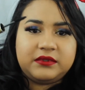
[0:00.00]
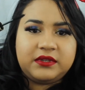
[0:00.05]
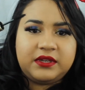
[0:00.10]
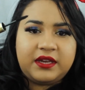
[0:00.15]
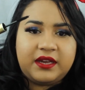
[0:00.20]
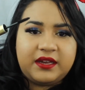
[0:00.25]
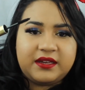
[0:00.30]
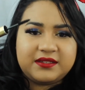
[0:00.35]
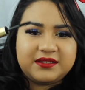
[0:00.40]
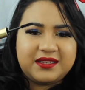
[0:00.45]

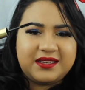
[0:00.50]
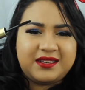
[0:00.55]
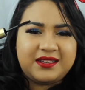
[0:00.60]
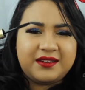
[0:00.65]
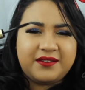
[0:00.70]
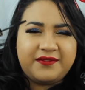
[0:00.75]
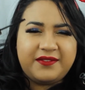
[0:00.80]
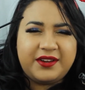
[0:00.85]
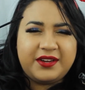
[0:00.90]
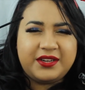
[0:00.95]
it has like
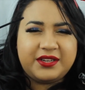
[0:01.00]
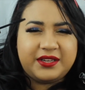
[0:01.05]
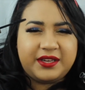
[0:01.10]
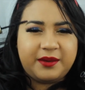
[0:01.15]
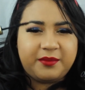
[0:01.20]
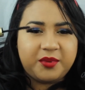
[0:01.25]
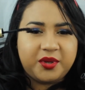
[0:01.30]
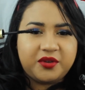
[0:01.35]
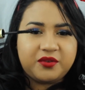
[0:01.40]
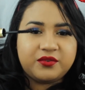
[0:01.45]
a very
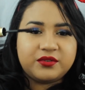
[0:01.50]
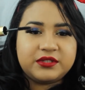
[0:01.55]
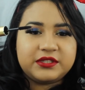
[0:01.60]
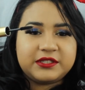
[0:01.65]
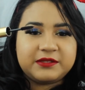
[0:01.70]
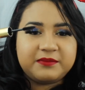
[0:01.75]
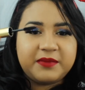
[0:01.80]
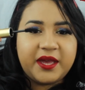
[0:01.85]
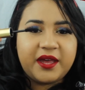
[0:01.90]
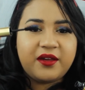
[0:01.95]
chemical
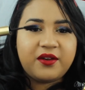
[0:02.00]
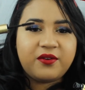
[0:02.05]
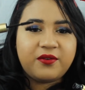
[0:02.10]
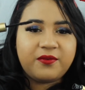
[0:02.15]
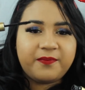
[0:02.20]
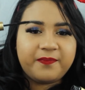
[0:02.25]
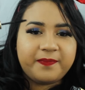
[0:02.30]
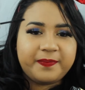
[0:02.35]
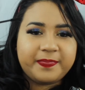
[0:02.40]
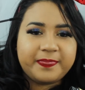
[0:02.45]

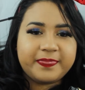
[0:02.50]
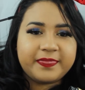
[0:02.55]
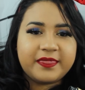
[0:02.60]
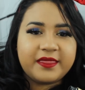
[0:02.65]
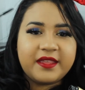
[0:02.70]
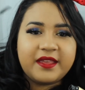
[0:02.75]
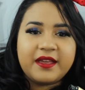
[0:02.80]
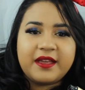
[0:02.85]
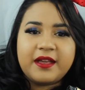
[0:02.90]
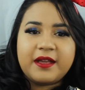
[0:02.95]
smell.
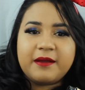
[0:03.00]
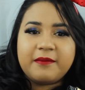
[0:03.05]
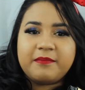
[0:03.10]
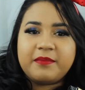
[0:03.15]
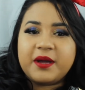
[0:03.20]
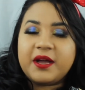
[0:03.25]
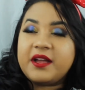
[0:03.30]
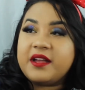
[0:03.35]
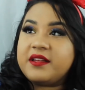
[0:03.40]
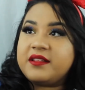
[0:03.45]

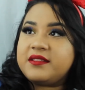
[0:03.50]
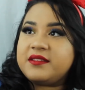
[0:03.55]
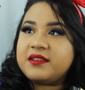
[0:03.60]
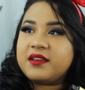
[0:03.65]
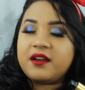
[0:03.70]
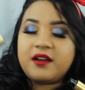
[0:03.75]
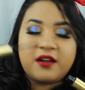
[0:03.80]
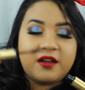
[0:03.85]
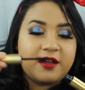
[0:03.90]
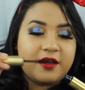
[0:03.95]
But
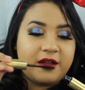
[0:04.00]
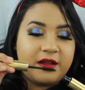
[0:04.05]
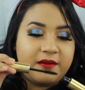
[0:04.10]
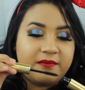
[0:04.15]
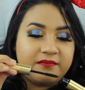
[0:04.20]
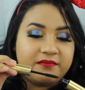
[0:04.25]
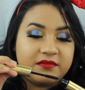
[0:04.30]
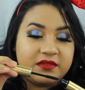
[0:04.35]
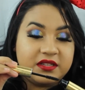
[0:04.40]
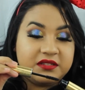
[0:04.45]

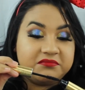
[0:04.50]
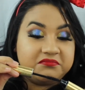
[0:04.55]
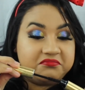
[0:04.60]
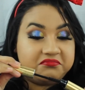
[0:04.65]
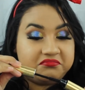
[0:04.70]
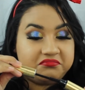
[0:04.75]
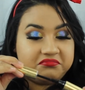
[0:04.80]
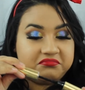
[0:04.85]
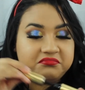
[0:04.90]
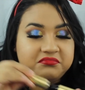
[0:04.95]
um,
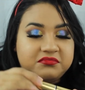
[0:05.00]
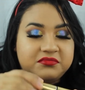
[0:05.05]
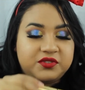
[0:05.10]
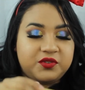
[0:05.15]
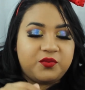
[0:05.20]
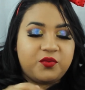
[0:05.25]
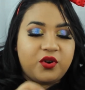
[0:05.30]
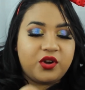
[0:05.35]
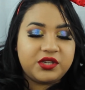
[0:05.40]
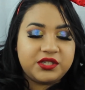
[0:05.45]

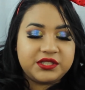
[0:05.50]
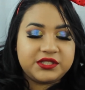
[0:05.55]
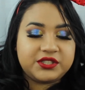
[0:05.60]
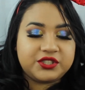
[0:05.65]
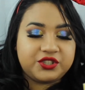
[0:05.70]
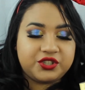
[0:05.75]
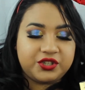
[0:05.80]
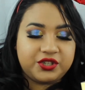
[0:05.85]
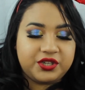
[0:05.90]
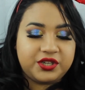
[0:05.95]
the wand is
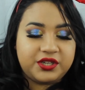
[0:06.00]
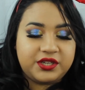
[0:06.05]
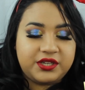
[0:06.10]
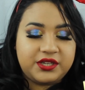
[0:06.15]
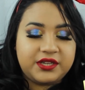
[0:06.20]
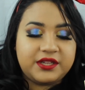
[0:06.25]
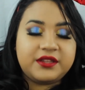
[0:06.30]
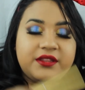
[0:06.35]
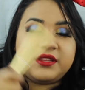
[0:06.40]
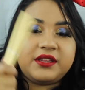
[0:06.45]

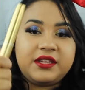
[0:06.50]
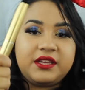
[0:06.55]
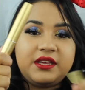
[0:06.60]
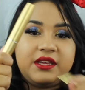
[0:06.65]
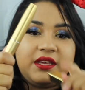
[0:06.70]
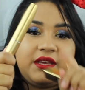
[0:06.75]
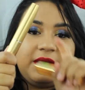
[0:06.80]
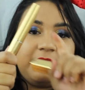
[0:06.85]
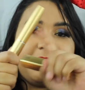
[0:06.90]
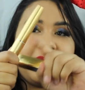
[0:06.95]
good.
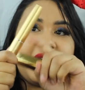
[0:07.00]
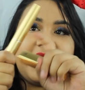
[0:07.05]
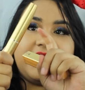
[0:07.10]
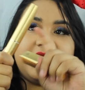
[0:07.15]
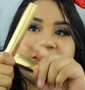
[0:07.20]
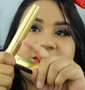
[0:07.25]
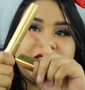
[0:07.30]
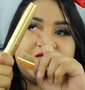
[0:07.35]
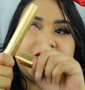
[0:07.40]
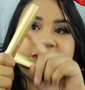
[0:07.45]
The
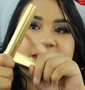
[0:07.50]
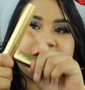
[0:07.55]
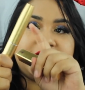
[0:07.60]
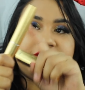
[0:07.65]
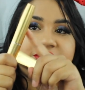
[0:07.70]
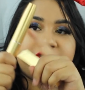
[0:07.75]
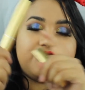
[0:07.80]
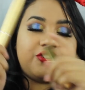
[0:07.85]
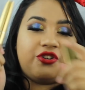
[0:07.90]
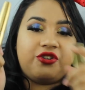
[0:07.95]
packaging is
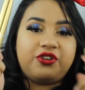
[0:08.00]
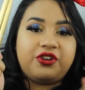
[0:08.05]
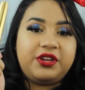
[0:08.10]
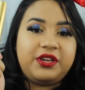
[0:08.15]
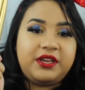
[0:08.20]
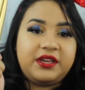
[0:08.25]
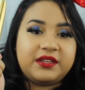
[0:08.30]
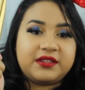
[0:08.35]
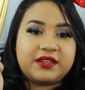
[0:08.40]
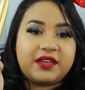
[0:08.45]
sturdy.
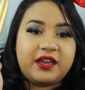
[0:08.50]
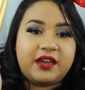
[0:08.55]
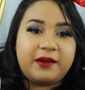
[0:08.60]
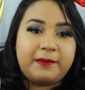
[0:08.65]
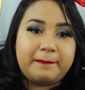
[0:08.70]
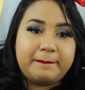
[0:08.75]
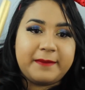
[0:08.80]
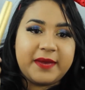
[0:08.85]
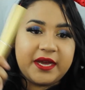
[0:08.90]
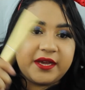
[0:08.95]
It's like
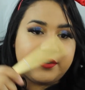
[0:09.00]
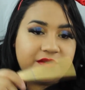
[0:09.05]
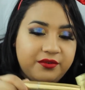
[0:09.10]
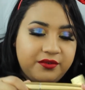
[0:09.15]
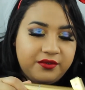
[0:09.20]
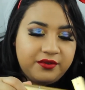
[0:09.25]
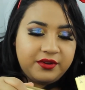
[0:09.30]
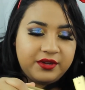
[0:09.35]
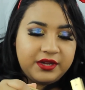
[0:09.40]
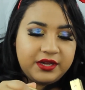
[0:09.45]
a
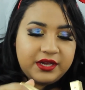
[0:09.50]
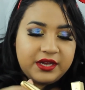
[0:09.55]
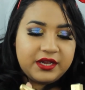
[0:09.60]
metal.